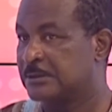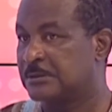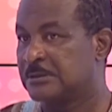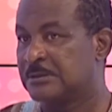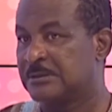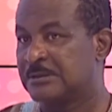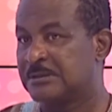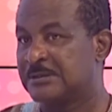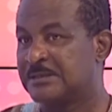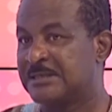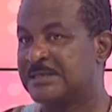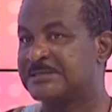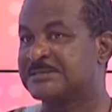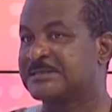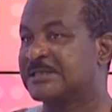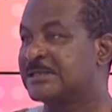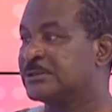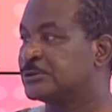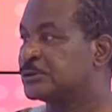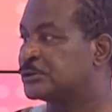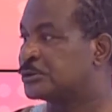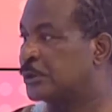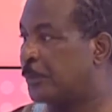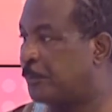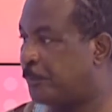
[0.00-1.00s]
let's say,
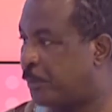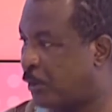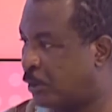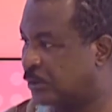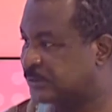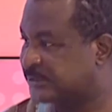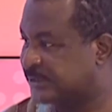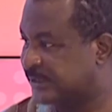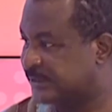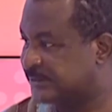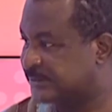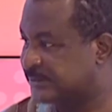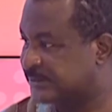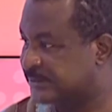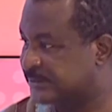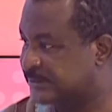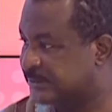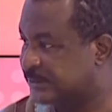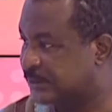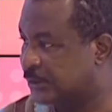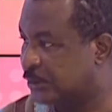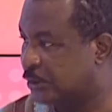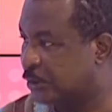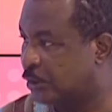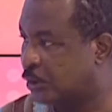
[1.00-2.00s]
supporters
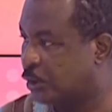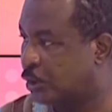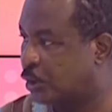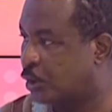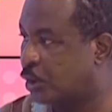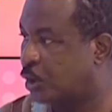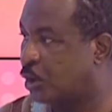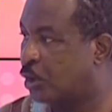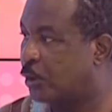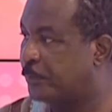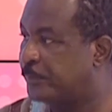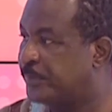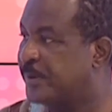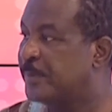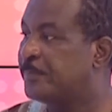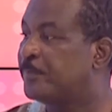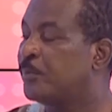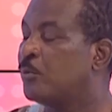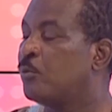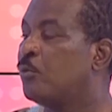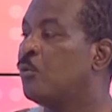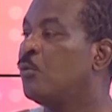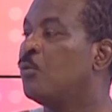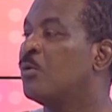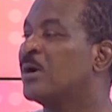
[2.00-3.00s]
or
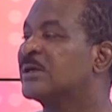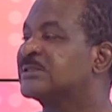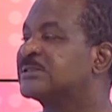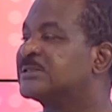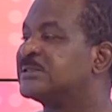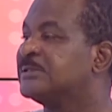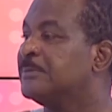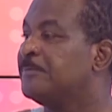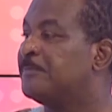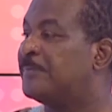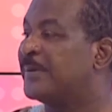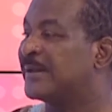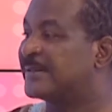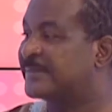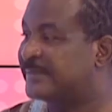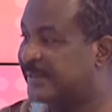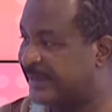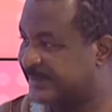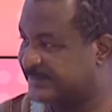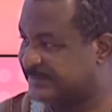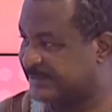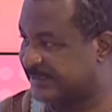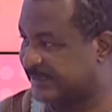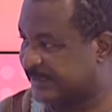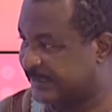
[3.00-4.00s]
people who were
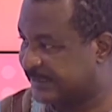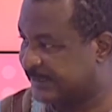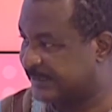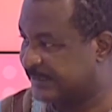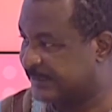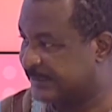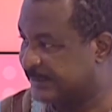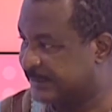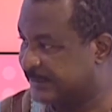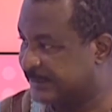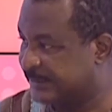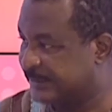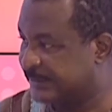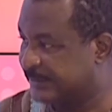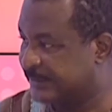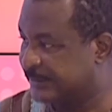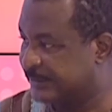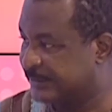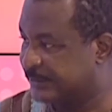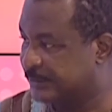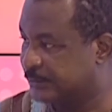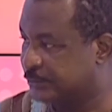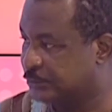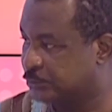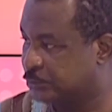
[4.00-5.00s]
sympathetic
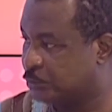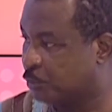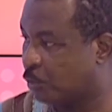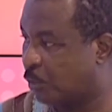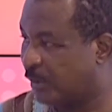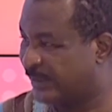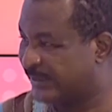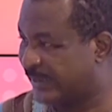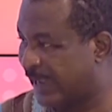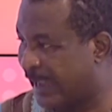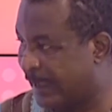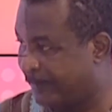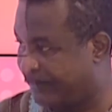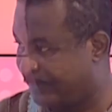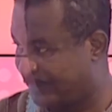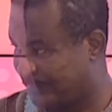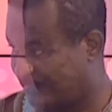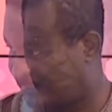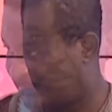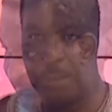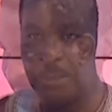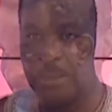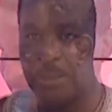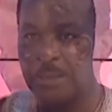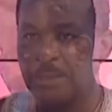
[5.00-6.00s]
to what
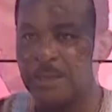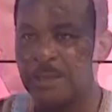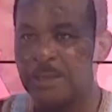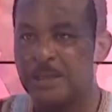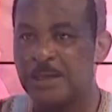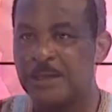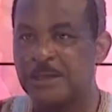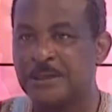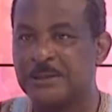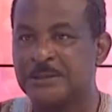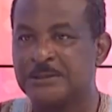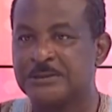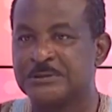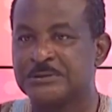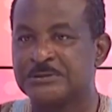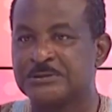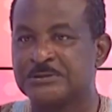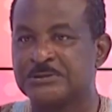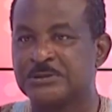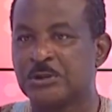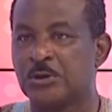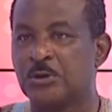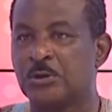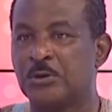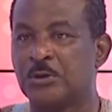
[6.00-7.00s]
happened.
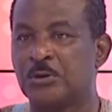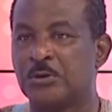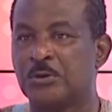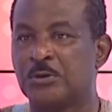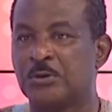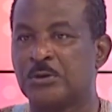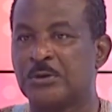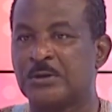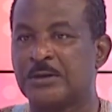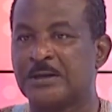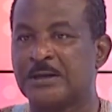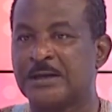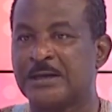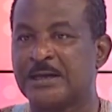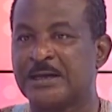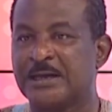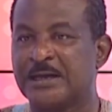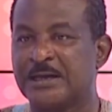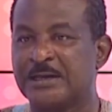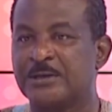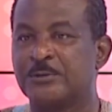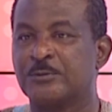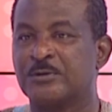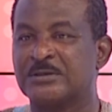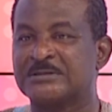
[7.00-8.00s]
So
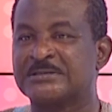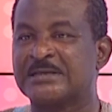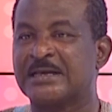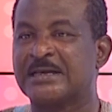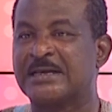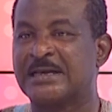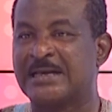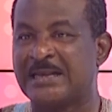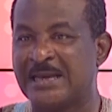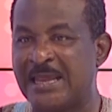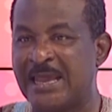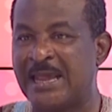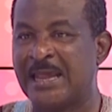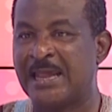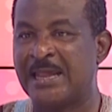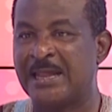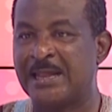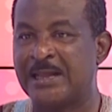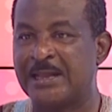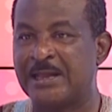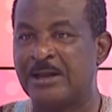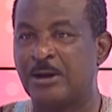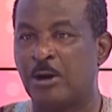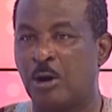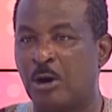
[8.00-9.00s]
it was a
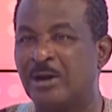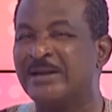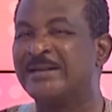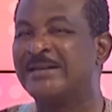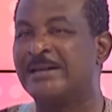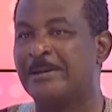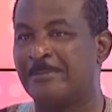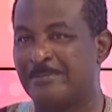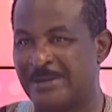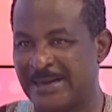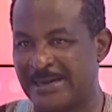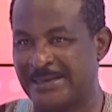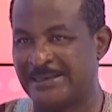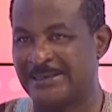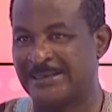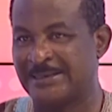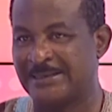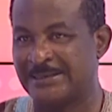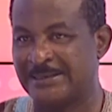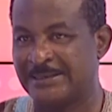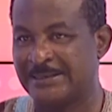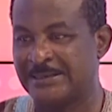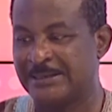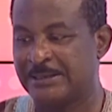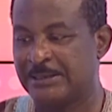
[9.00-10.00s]
clear
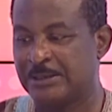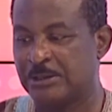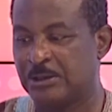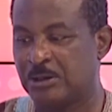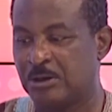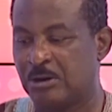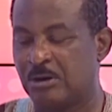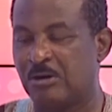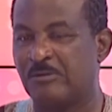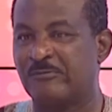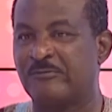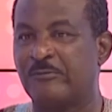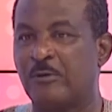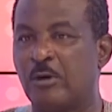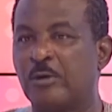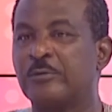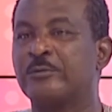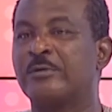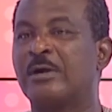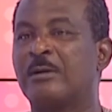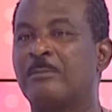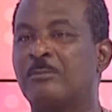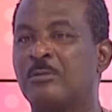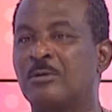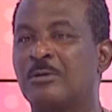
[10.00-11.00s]
undermining of
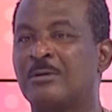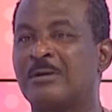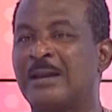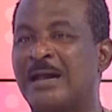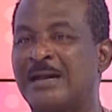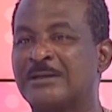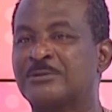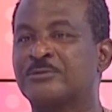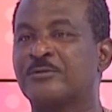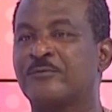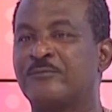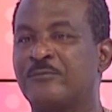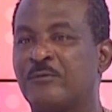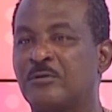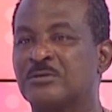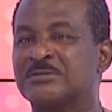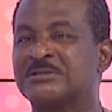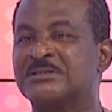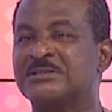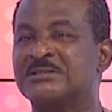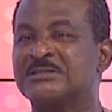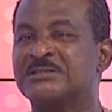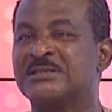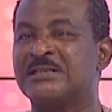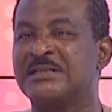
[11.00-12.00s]
Honorable
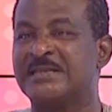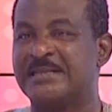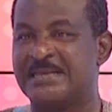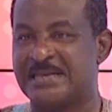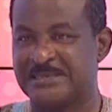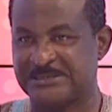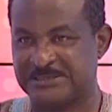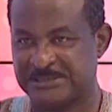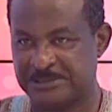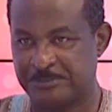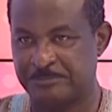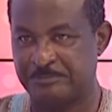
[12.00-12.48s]
Atufosun's leadership.